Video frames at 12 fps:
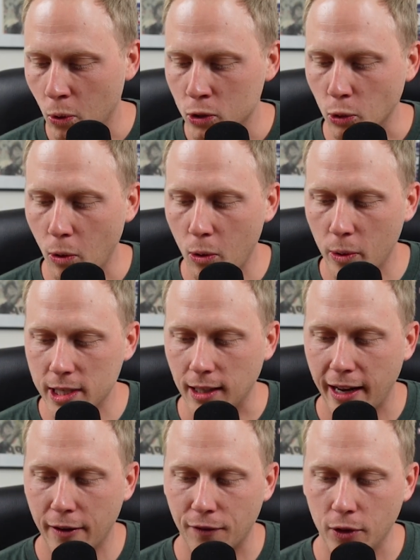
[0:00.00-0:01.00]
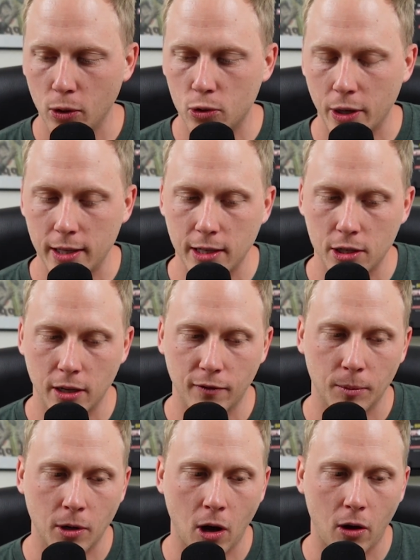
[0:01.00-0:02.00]
So what was it like for you transitioning
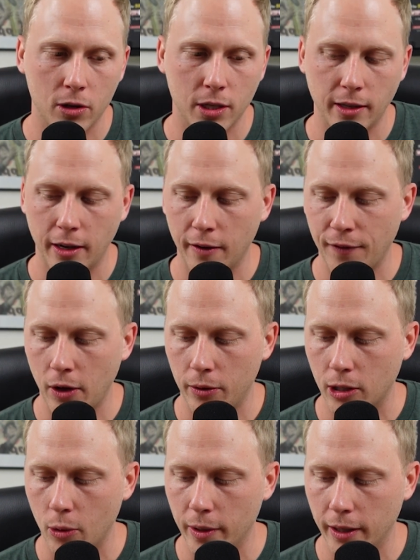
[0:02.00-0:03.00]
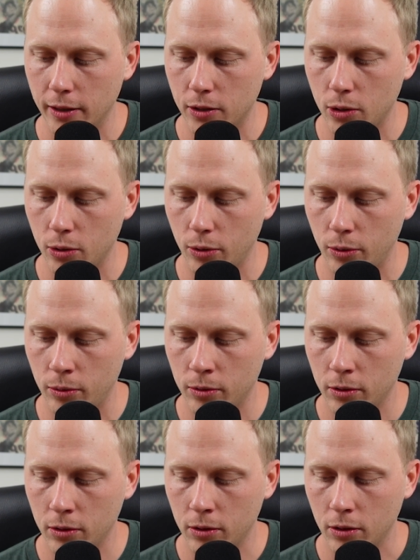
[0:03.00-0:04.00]
from college to the NFL and going into
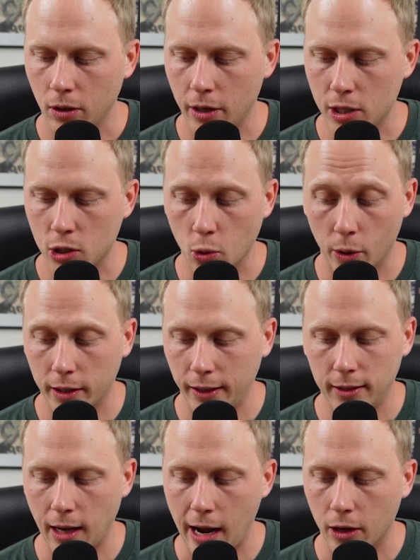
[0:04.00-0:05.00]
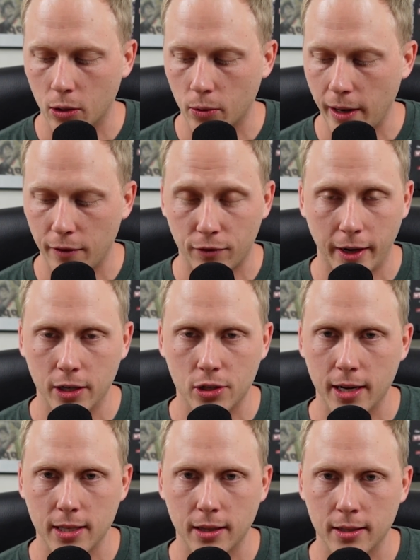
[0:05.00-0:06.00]
a historically not great
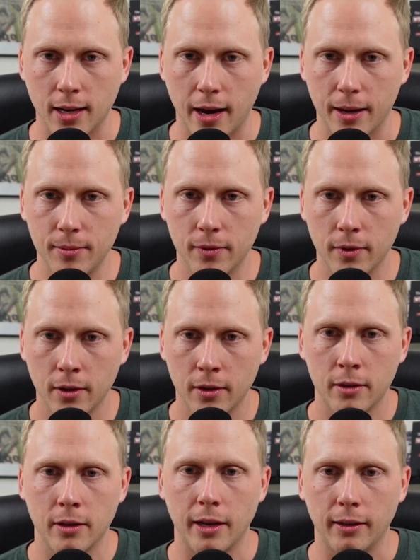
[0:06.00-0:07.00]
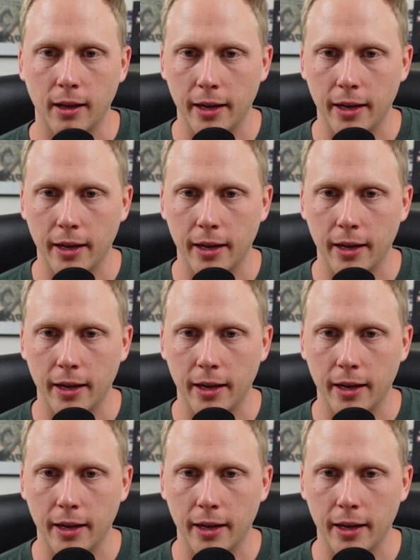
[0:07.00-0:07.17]
franchise at the time, and